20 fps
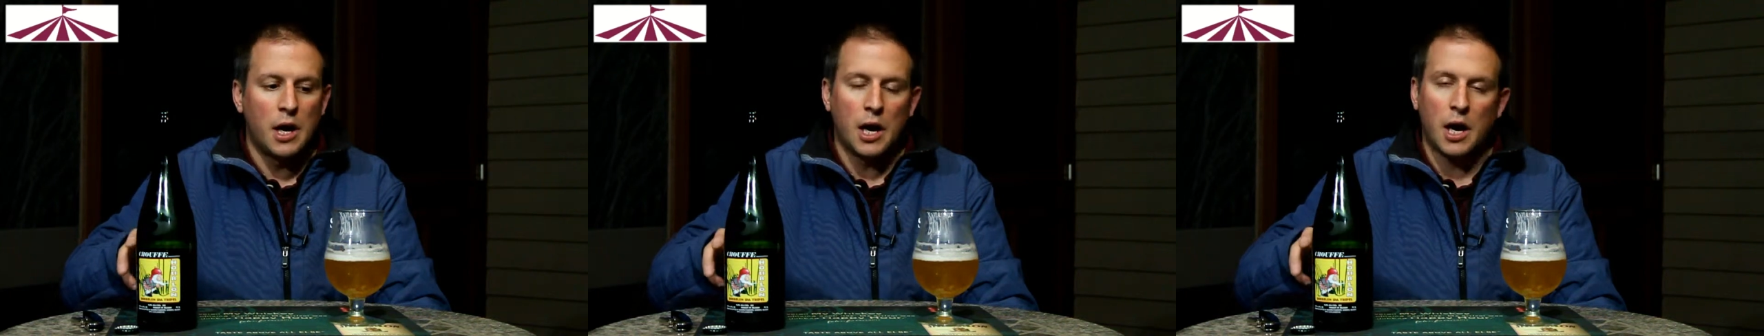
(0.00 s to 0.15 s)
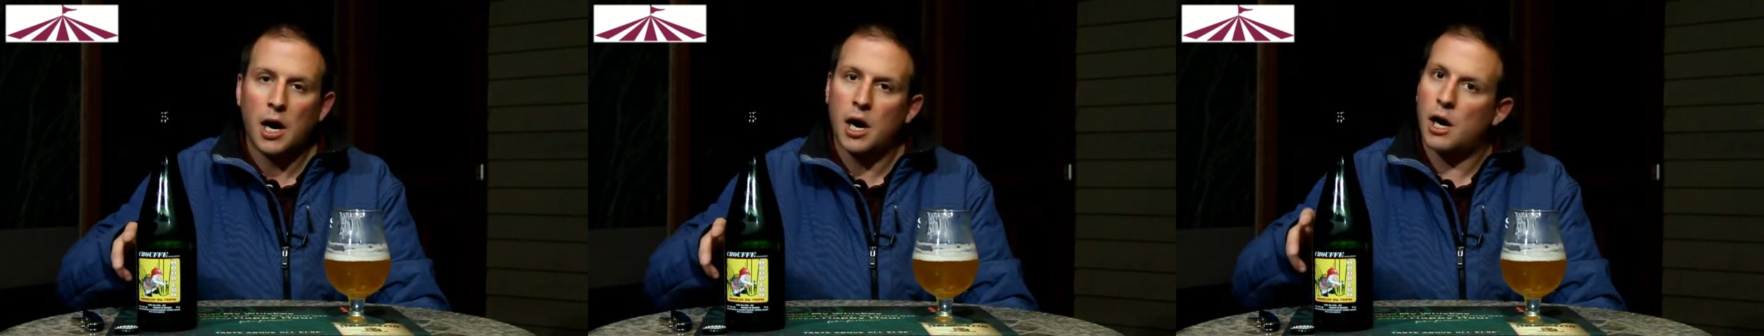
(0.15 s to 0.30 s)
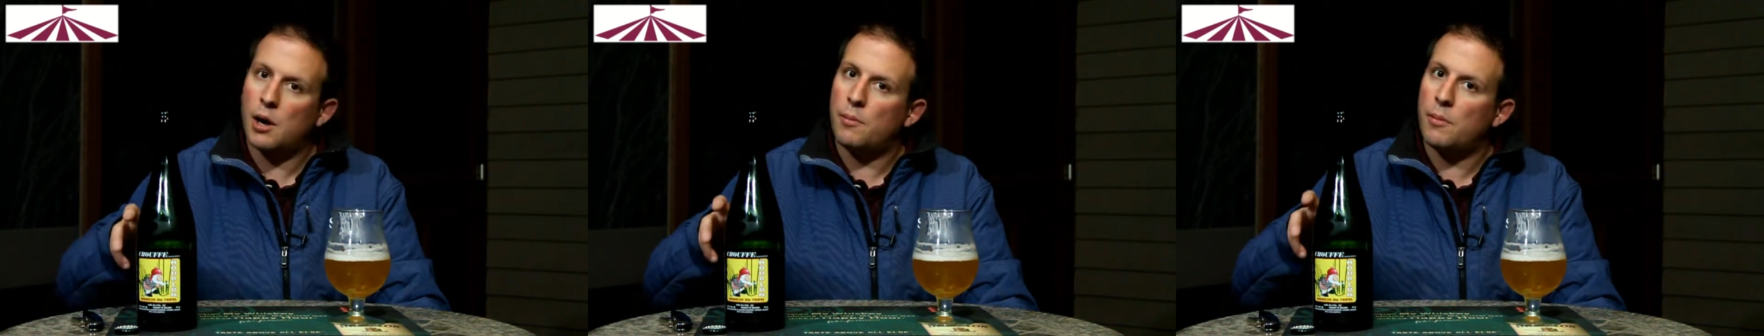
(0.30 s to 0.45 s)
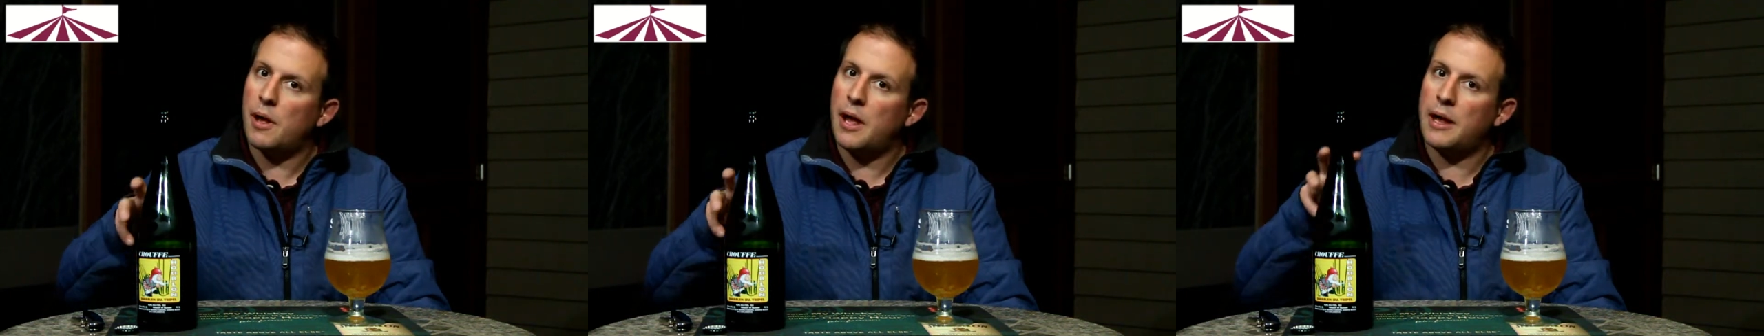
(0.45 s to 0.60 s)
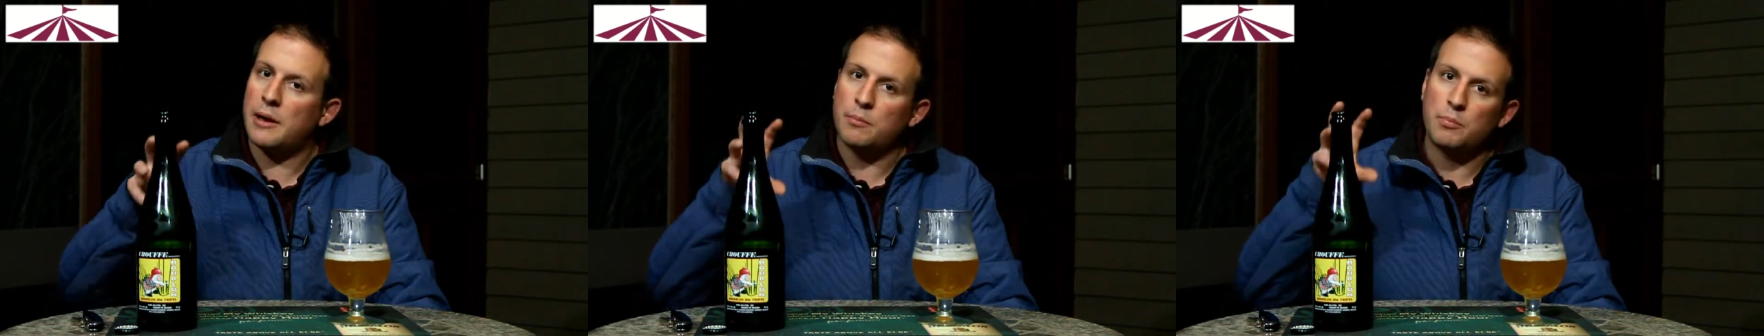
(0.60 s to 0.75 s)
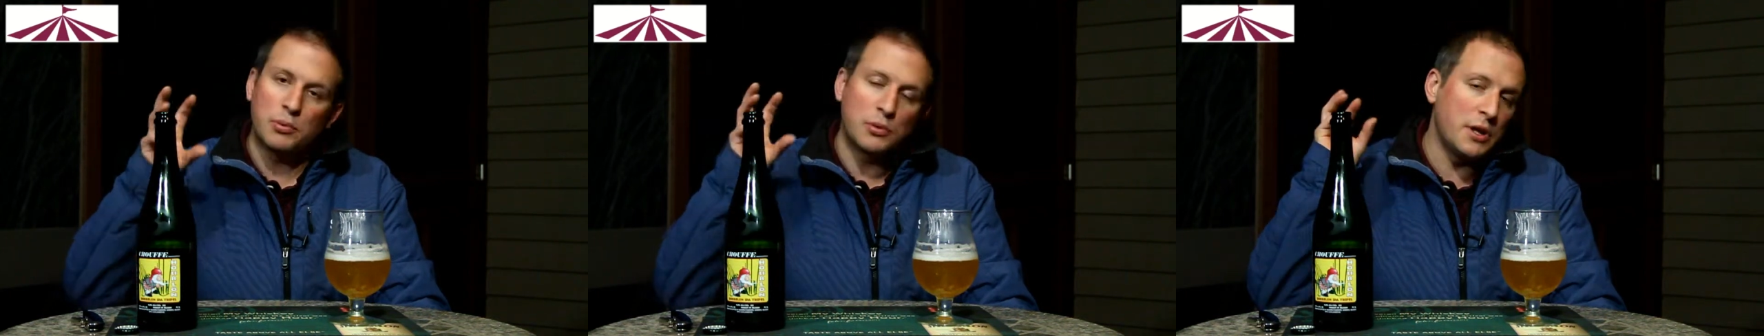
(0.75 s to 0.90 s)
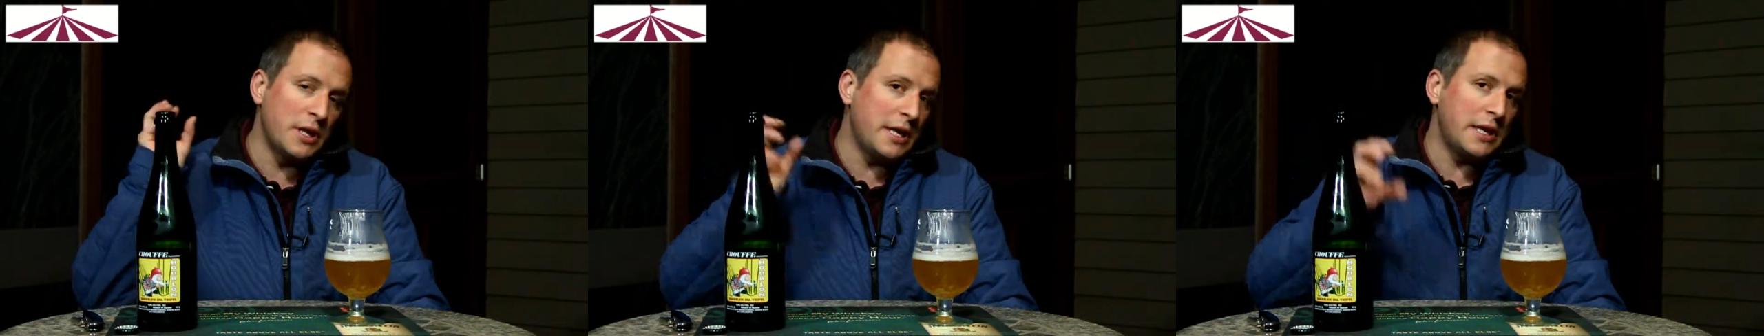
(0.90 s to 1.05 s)
Um,
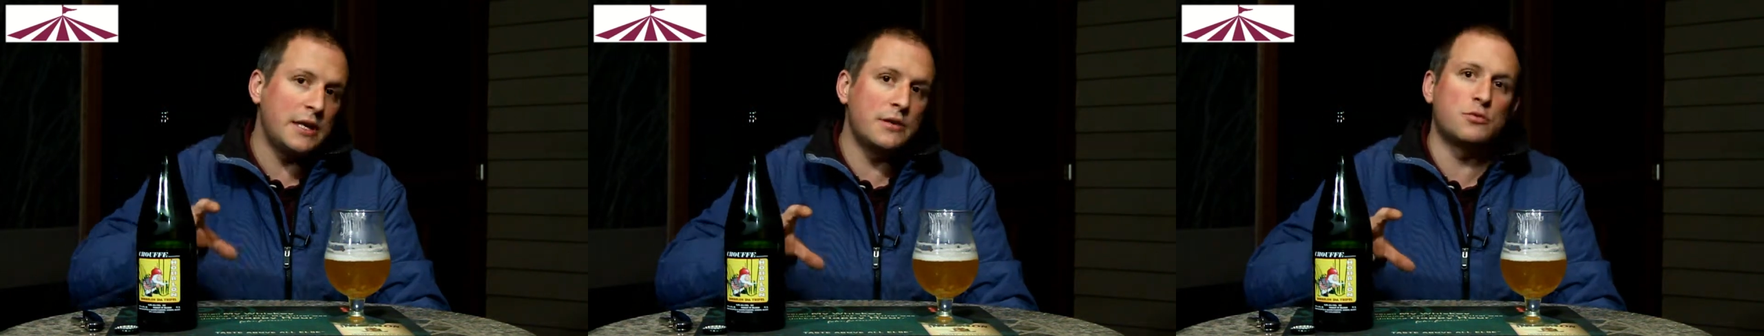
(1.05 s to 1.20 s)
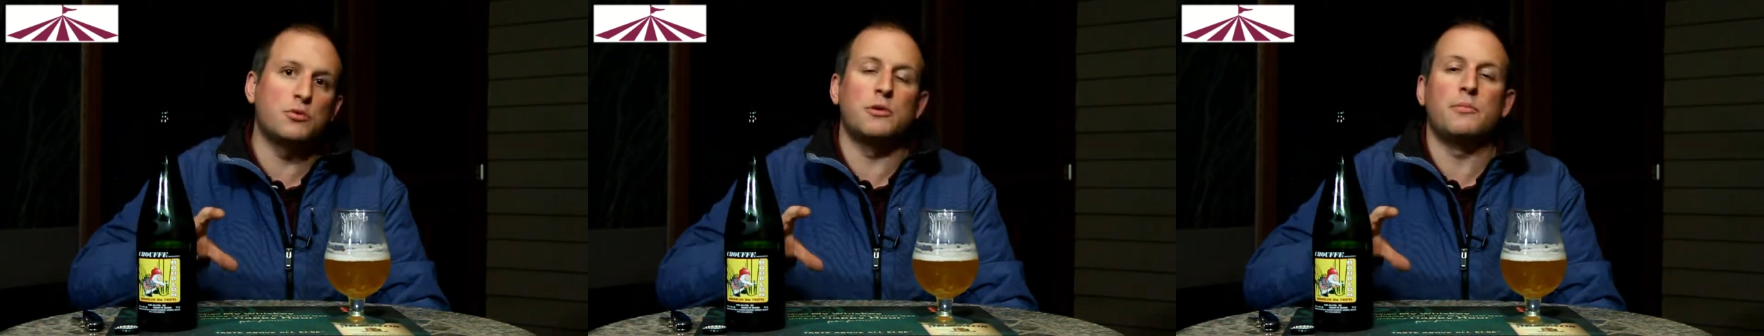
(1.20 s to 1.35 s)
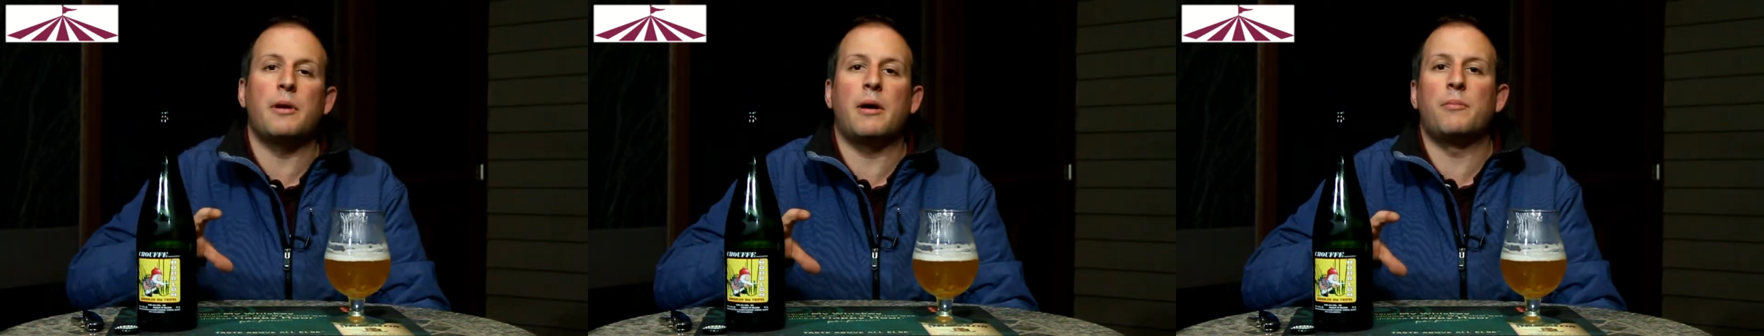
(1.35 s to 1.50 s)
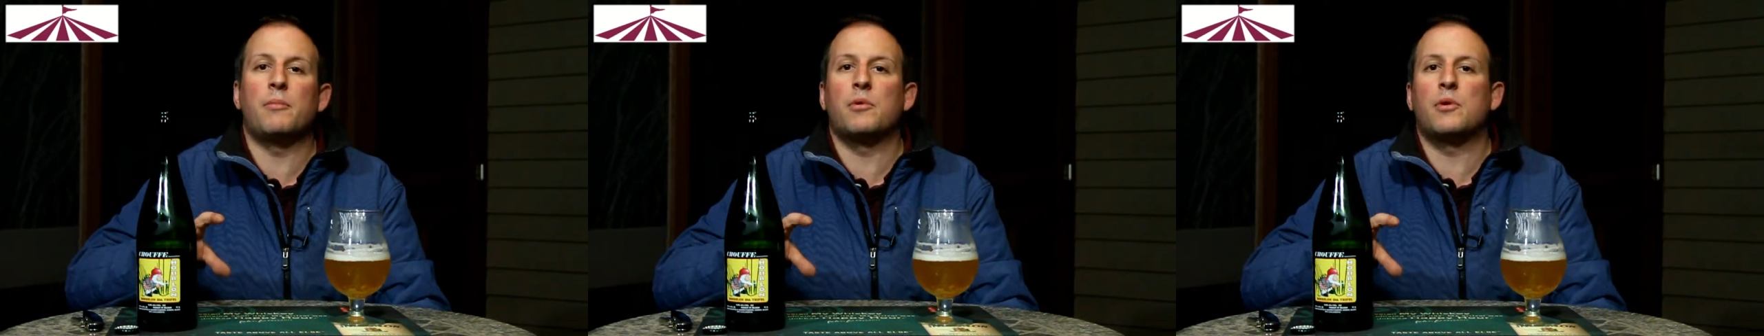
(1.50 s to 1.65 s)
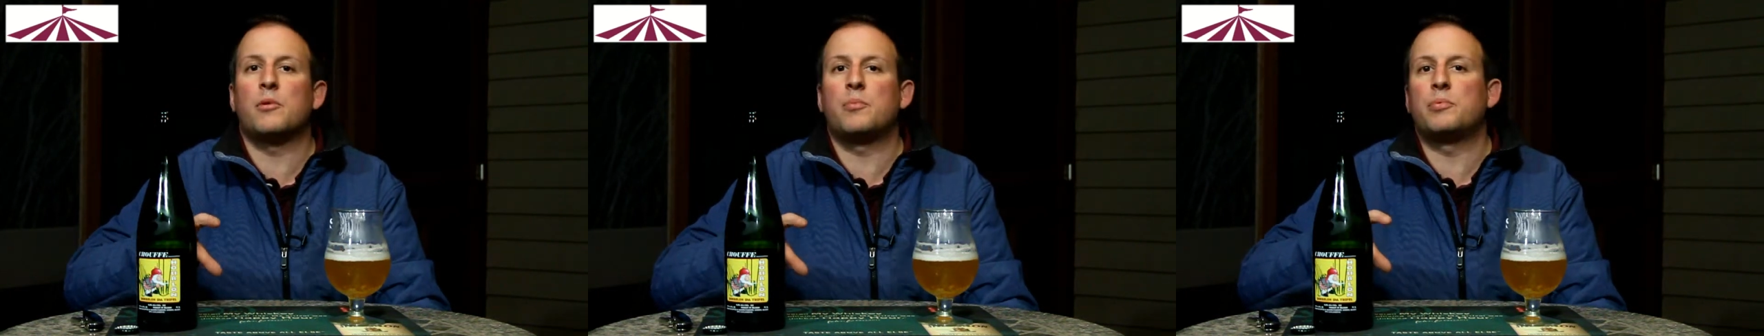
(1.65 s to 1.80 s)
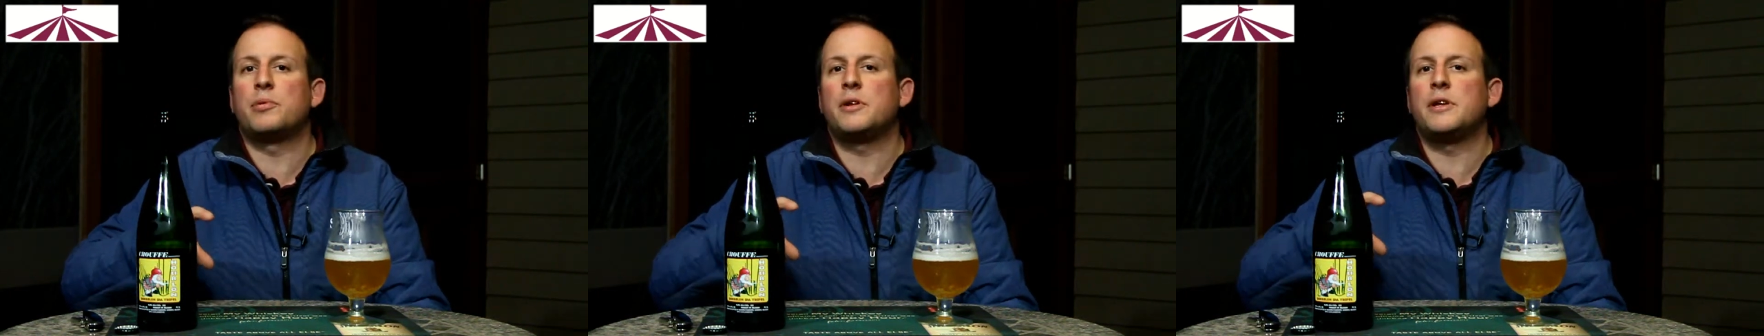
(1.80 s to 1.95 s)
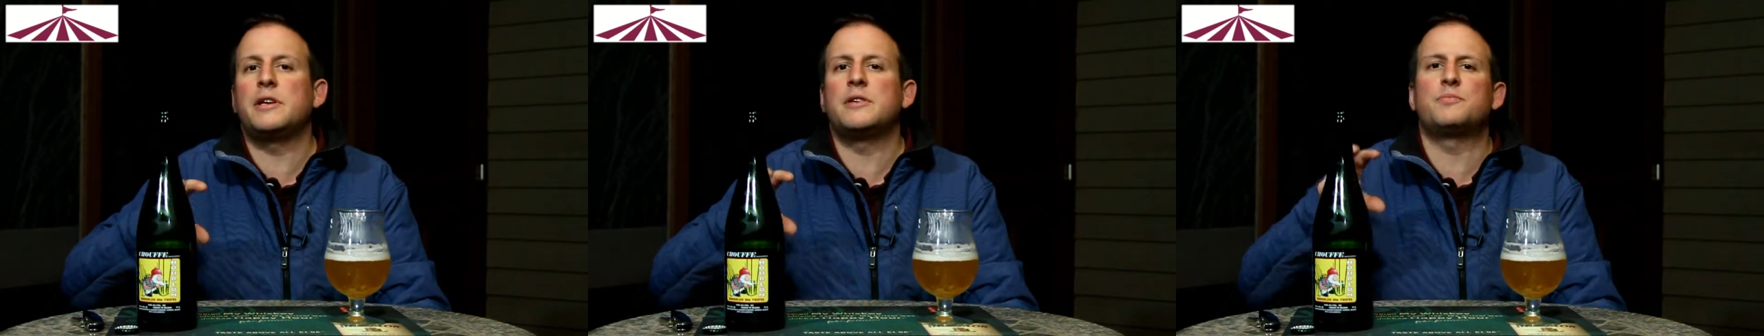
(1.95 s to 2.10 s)
and please remember,
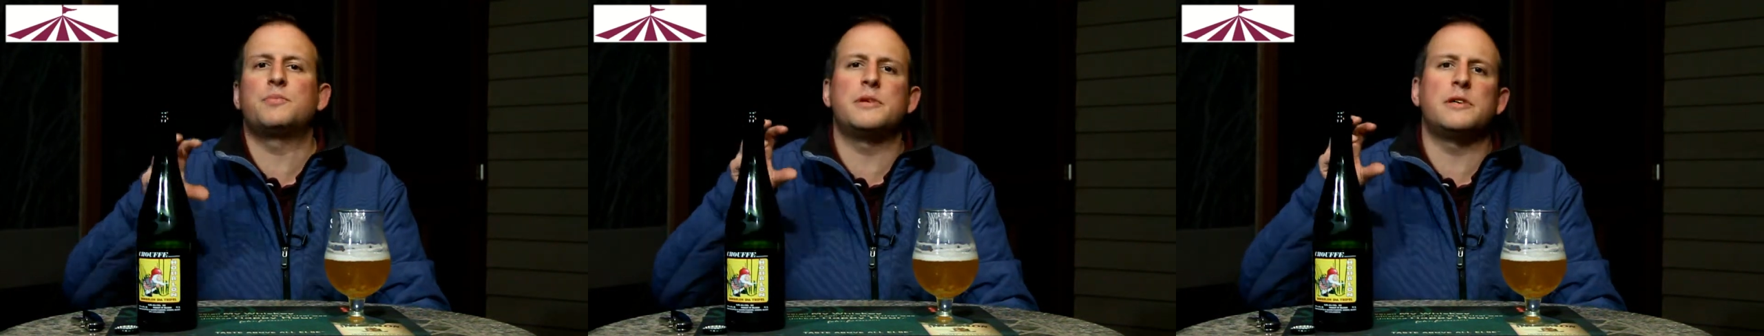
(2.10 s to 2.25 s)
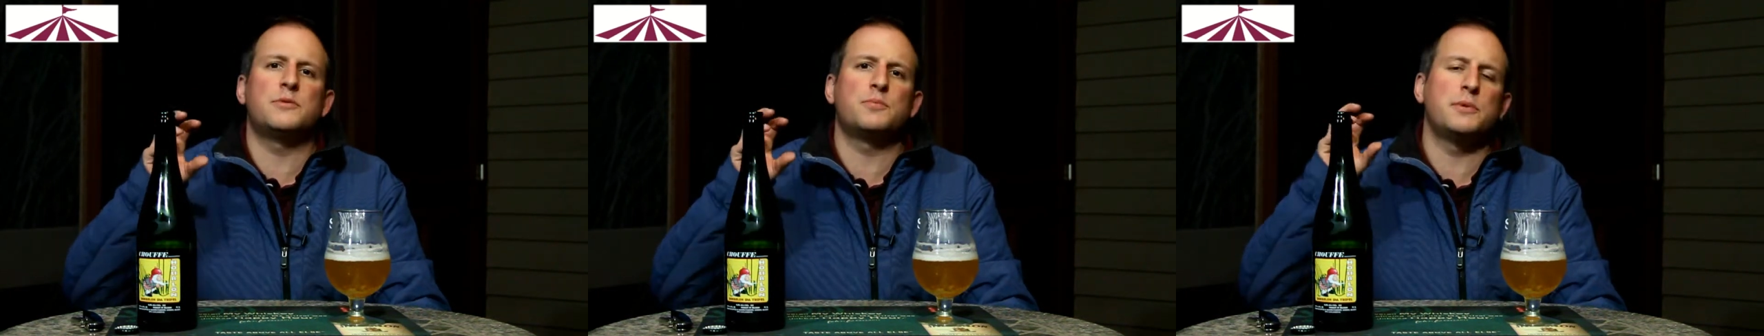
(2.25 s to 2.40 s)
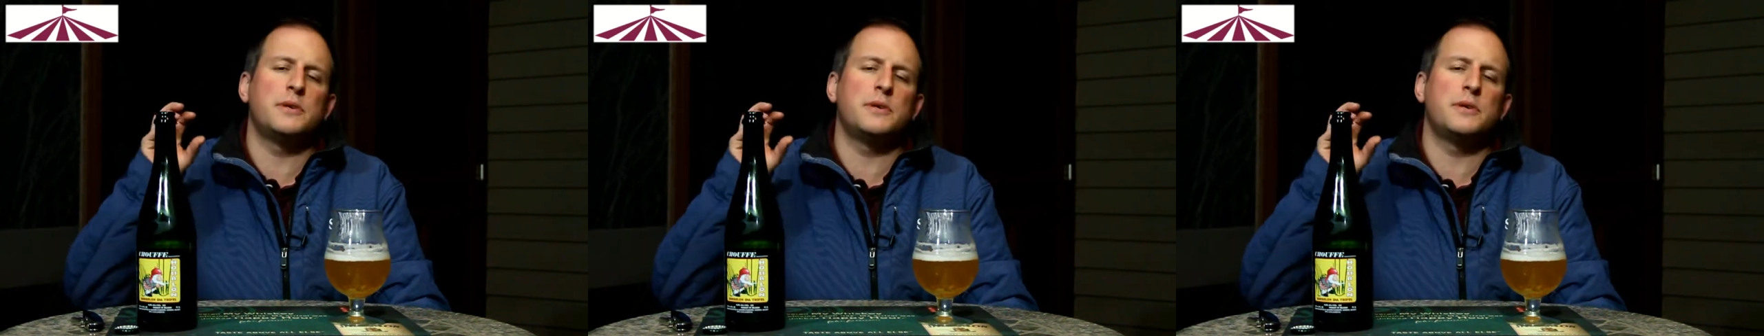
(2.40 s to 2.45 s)
please, please,